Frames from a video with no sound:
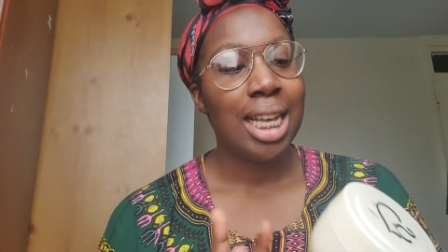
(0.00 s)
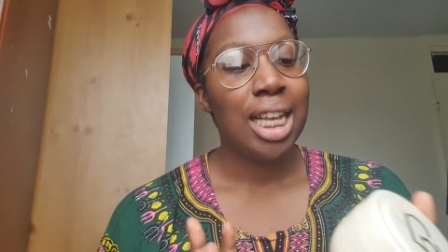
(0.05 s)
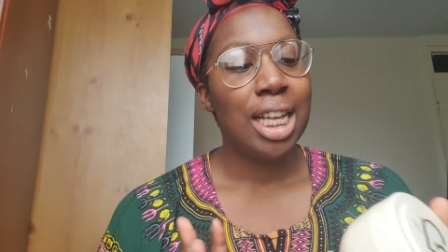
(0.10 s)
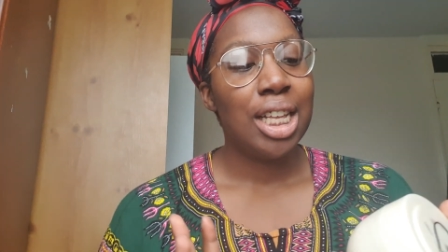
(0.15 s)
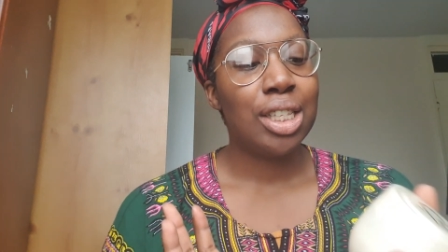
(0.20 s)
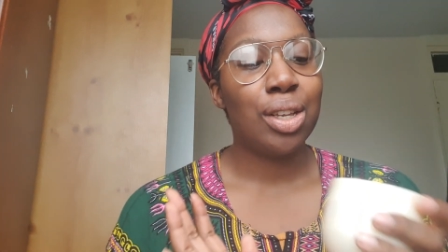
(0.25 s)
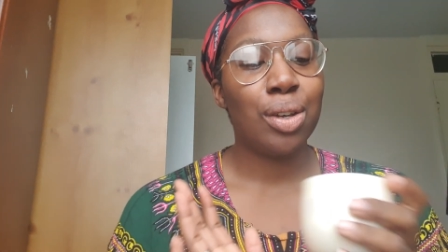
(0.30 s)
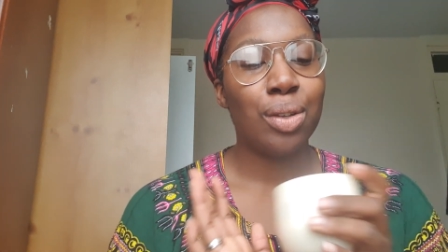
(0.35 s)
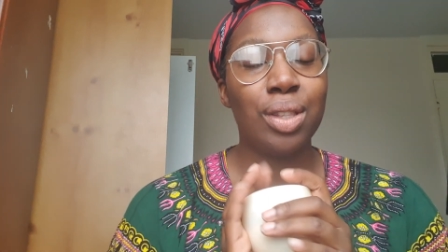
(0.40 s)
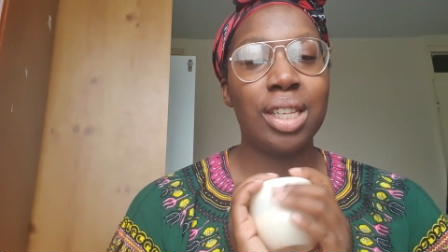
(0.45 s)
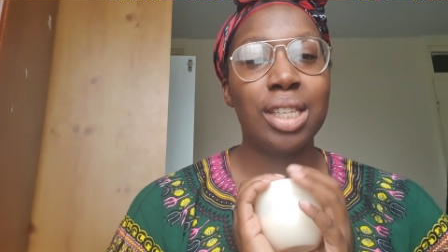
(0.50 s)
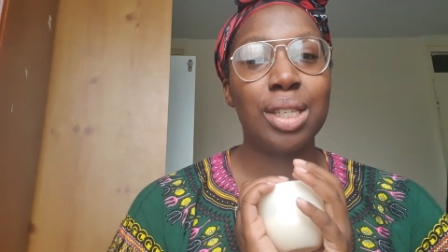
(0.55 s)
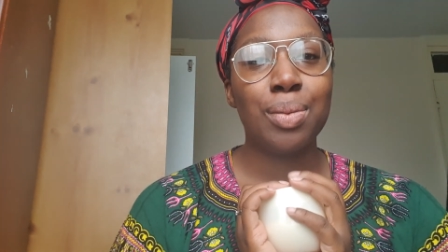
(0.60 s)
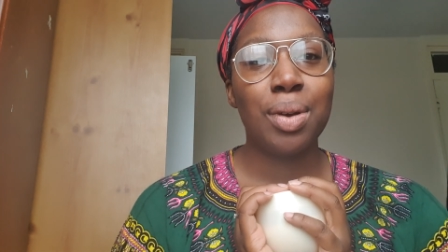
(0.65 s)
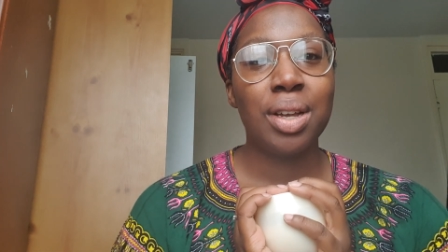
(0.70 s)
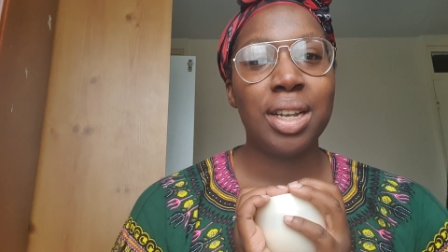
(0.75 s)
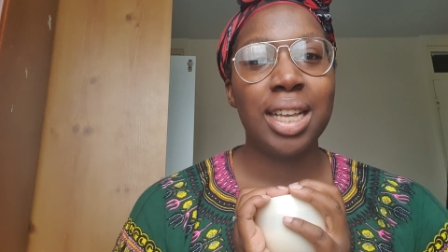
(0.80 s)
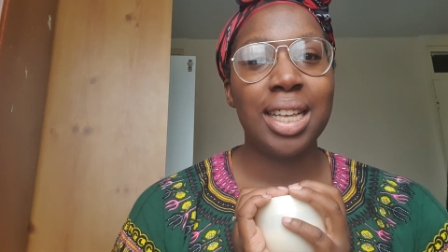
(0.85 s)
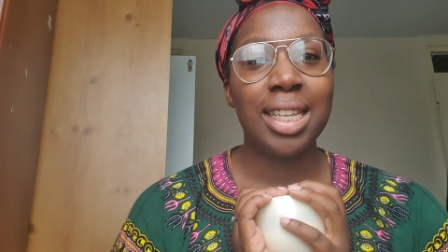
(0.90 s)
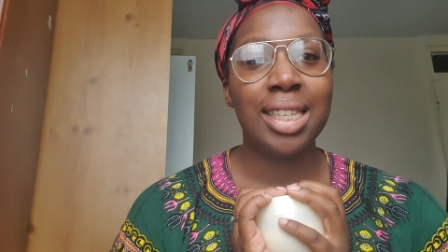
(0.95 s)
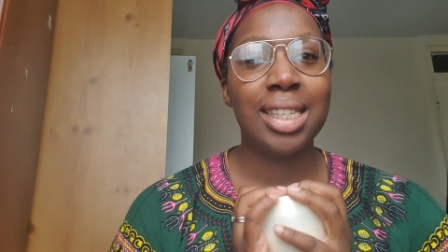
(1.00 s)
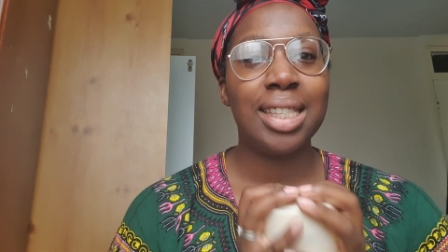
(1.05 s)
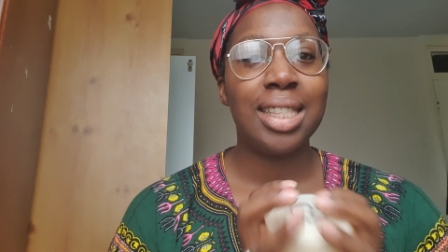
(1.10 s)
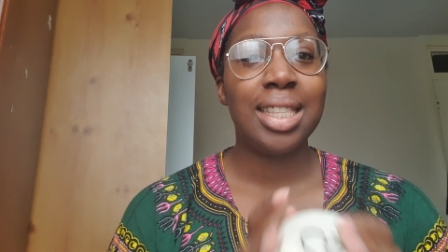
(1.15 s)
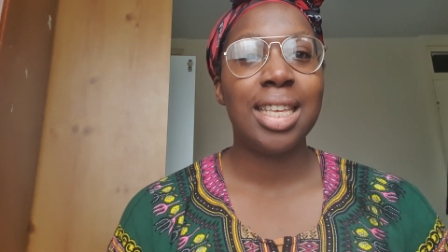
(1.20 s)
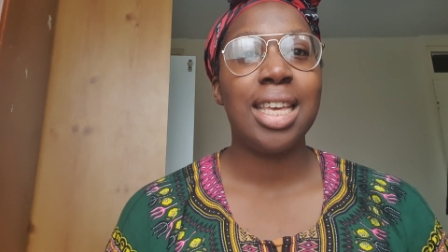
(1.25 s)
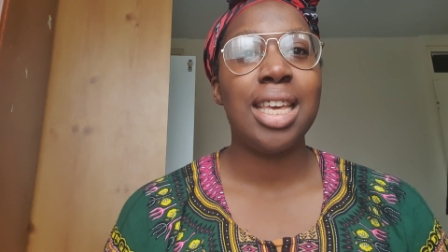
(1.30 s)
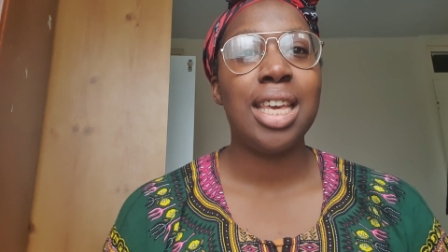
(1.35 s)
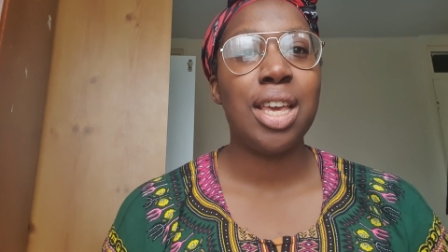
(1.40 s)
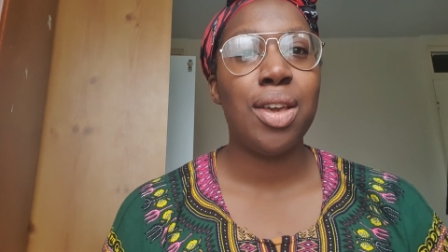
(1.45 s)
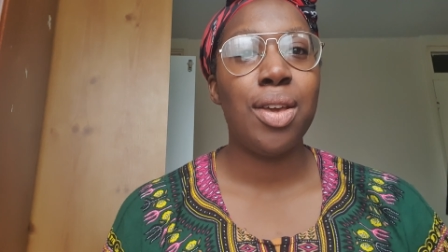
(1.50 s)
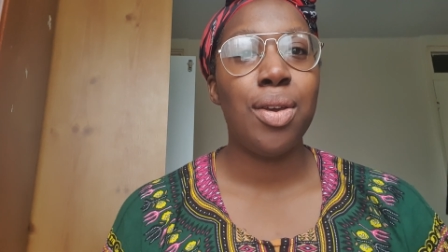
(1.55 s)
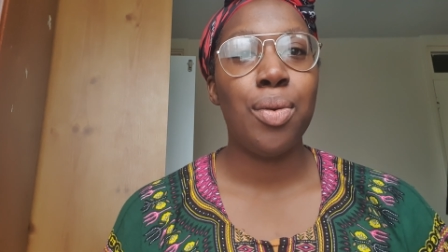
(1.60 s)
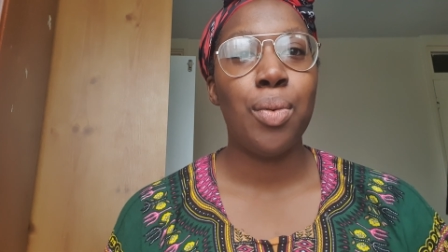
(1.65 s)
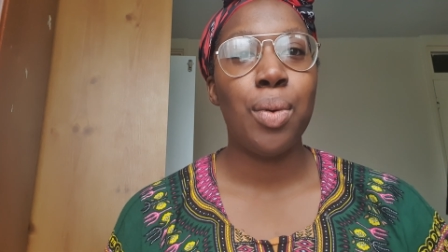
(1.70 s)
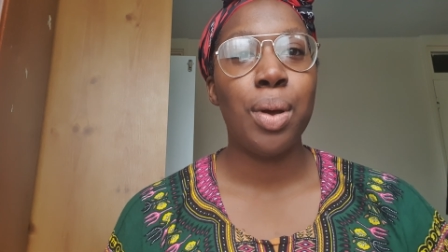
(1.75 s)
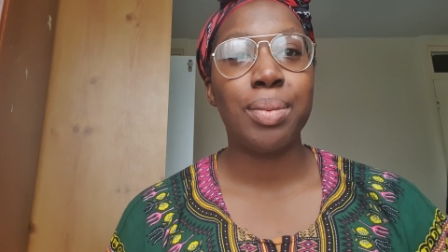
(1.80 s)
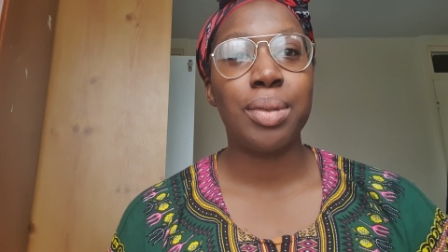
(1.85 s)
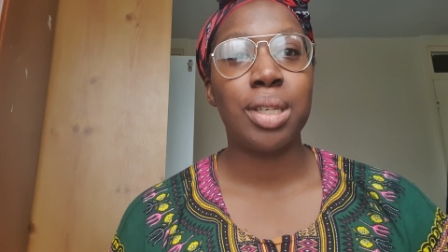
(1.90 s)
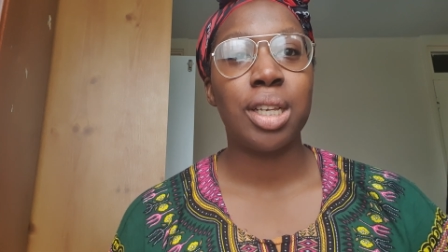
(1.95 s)
So this one is the
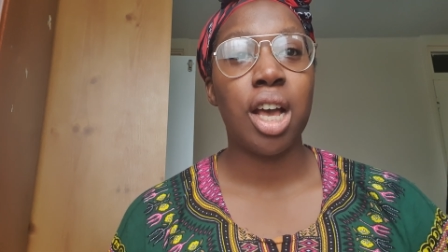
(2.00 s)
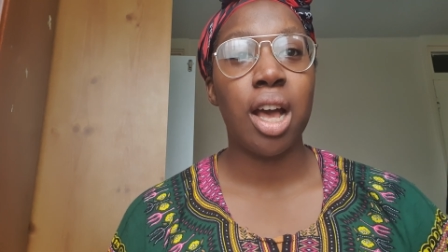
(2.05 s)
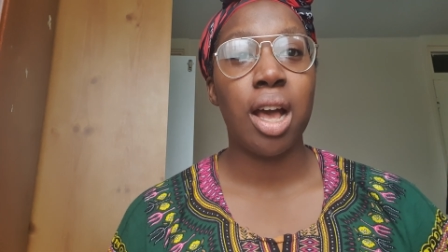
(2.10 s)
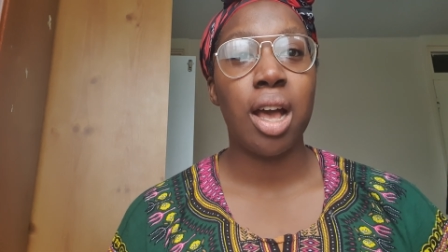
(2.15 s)
whipped